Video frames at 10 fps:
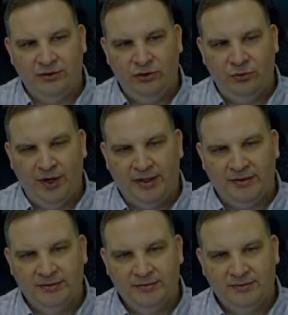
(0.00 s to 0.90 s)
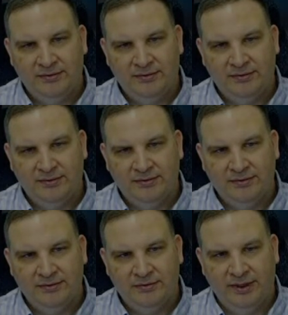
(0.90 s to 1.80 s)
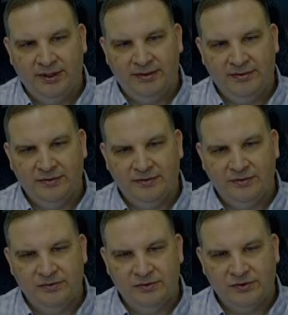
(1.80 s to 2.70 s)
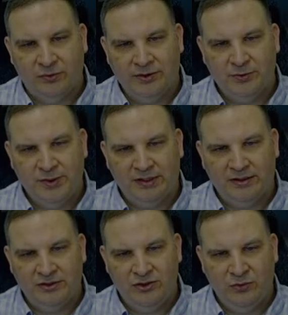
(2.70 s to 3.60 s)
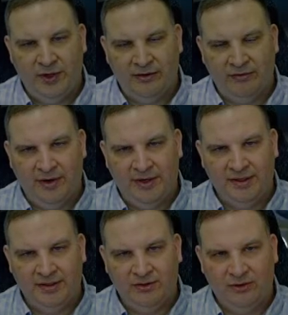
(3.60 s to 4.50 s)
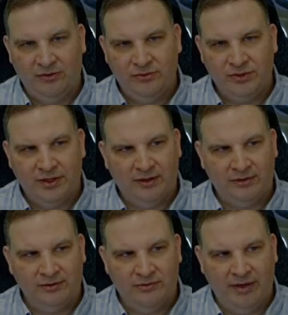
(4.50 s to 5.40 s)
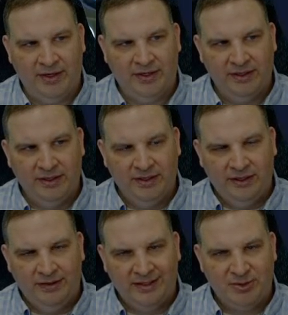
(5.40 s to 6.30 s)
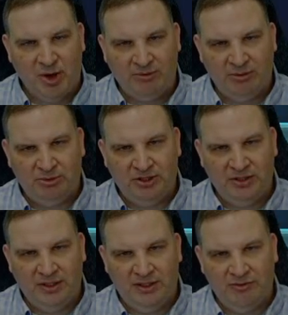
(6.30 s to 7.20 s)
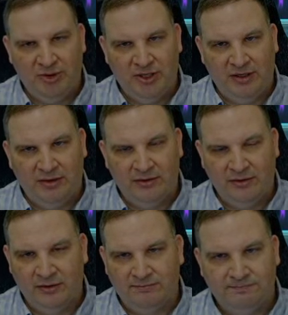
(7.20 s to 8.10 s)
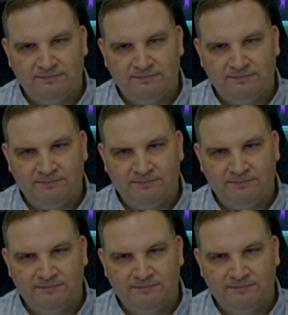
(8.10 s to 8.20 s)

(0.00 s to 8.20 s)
U-wing, right? So once we get this U-wing running and all those characters running, that's probably going to give me another,